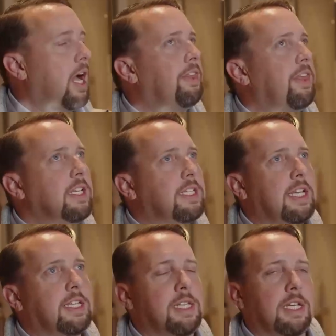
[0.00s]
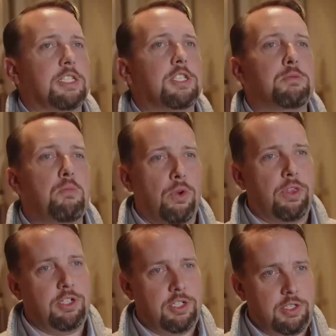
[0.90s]
I think data science is more
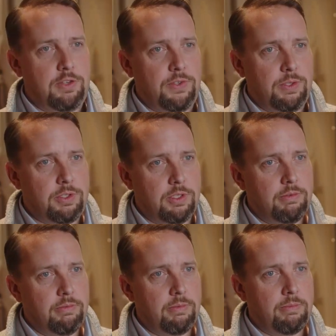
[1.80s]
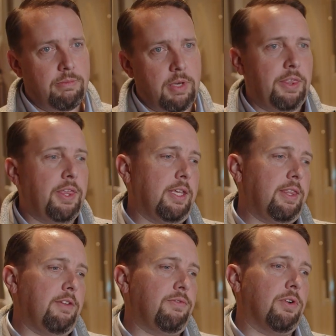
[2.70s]
than just the future. I think
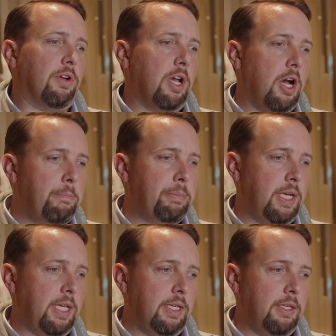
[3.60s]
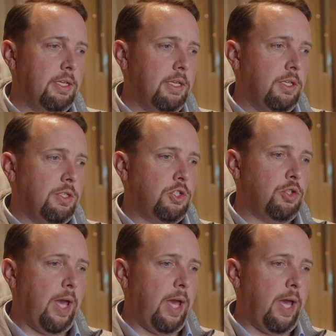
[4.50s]
that for a company to